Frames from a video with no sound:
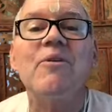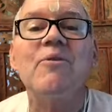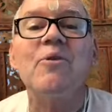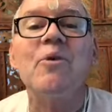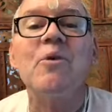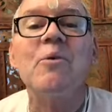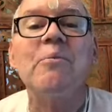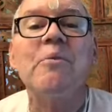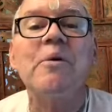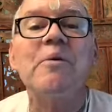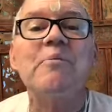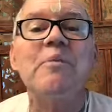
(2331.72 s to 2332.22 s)

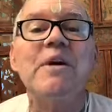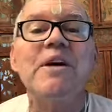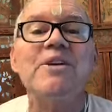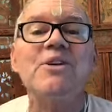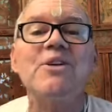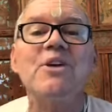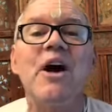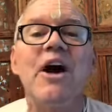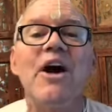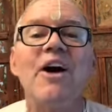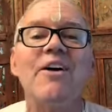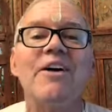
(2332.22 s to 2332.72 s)
Rupa
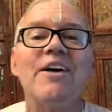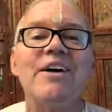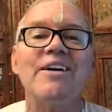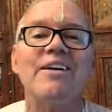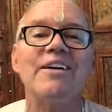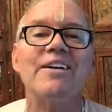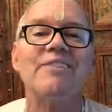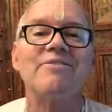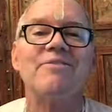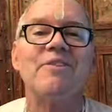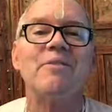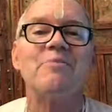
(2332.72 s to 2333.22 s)
Manjari
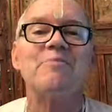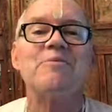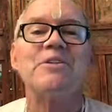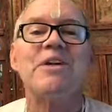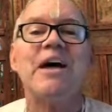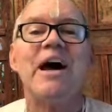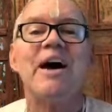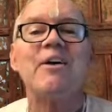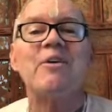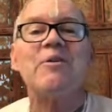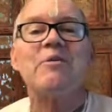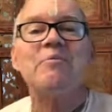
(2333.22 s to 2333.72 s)
from
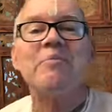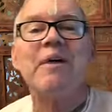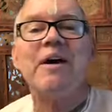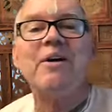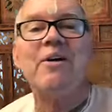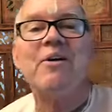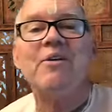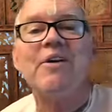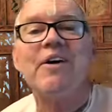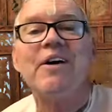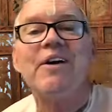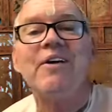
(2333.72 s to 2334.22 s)

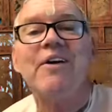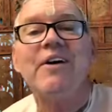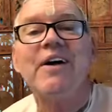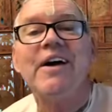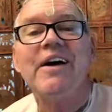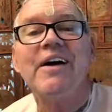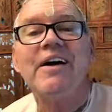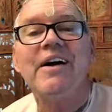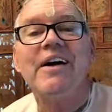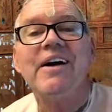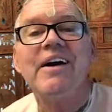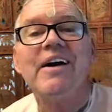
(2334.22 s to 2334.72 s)
Sacramento
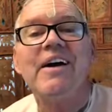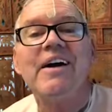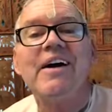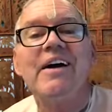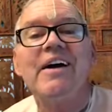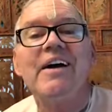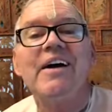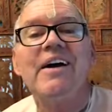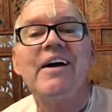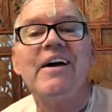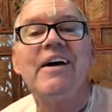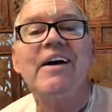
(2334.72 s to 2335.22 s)
area.
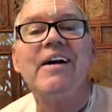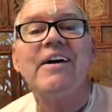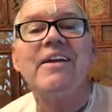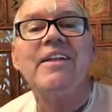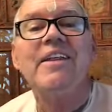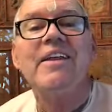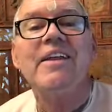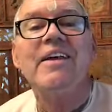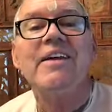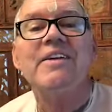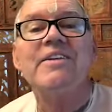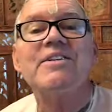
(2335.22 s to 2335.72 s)

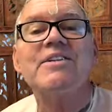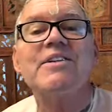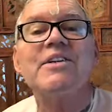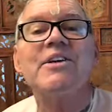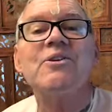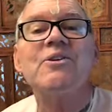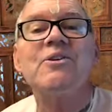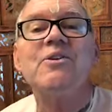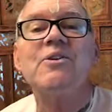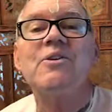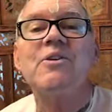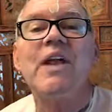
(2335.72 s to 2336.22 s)

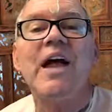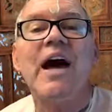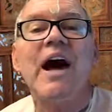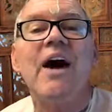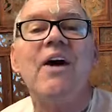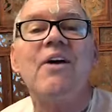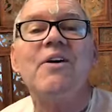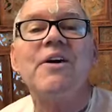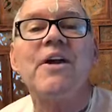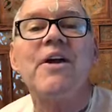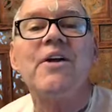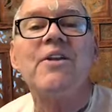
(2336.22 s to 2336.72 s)
Sindhu
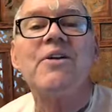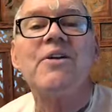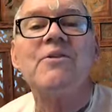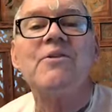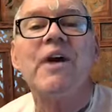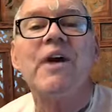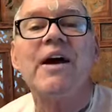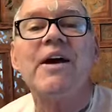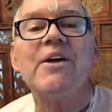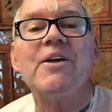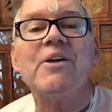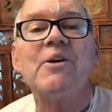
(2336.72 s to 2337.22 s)
Lau, another
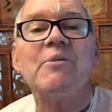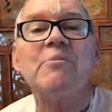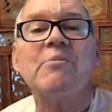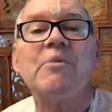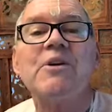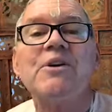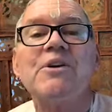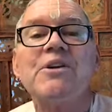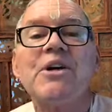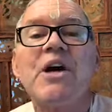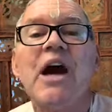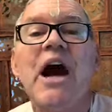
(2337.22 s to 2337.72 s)
regular.
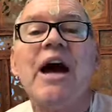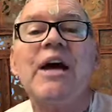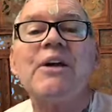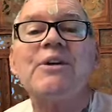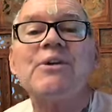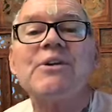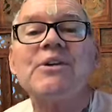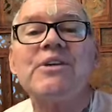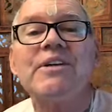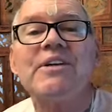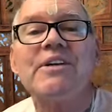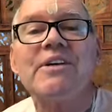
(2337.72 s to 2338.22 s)

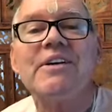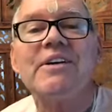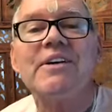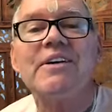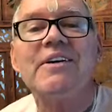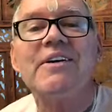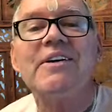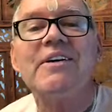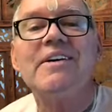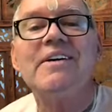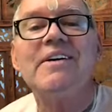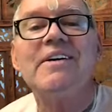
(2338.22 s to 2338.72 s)
Prashant,
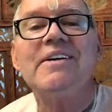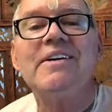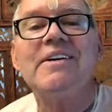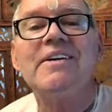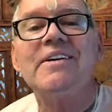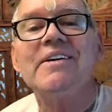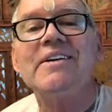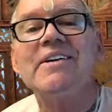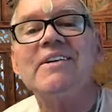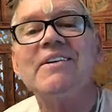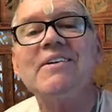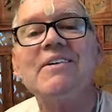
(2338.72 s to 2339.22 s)

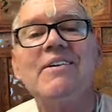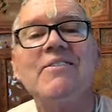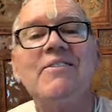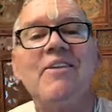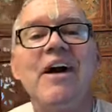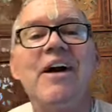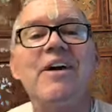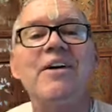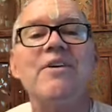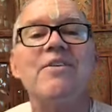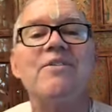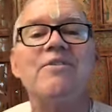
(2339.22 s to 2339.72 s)

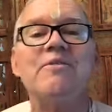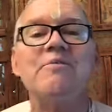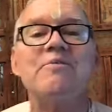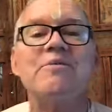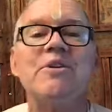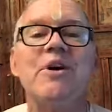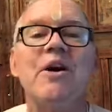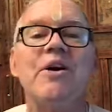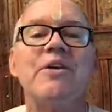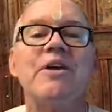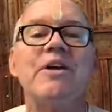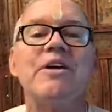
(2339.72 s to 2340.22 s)
right here from
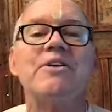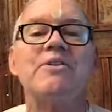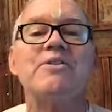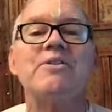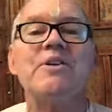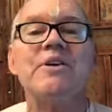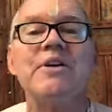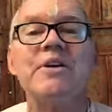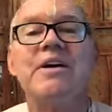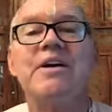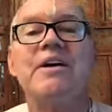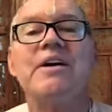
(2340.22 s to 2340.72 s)
Salt Lake
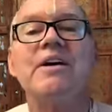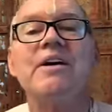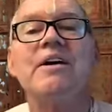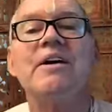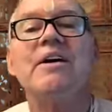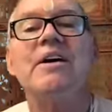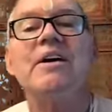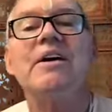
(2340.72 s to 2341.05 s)
City